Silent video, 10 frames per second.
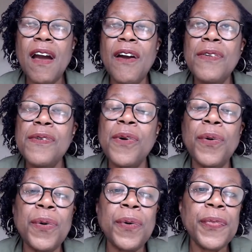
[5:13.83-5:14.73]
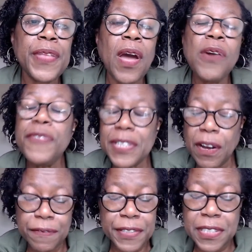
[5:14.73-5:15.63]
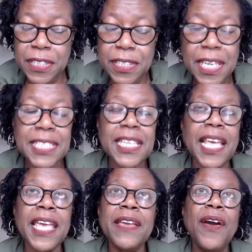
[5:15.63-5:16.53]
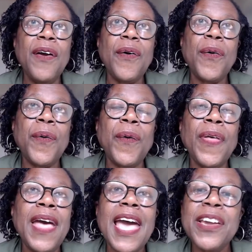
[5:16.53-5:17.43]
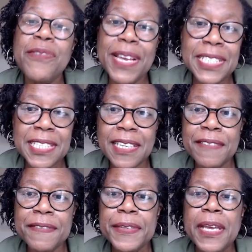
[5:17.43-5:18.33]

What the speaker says: or overconfident, should I say, or aggressive,